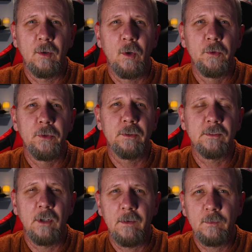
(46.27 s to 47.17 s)
older
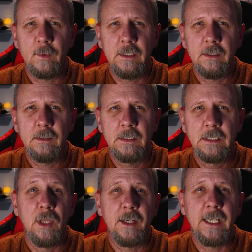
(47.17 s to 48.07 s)
software,
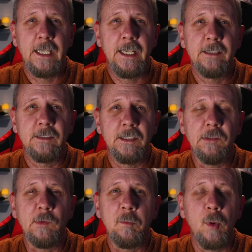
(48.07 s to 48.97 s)
plugging it into
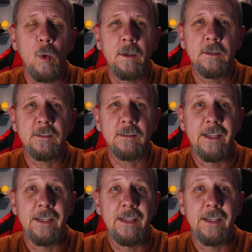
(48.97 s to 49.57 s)
different ports,